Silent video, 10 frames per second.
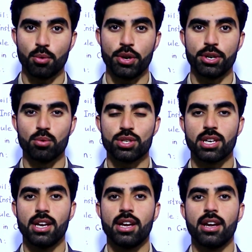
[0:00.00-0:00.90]
videos
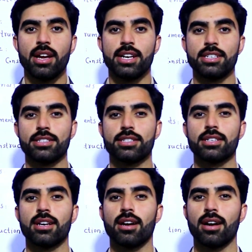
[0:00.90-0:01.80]
and
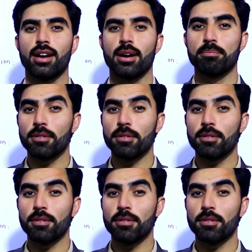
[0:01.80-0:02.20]
uh,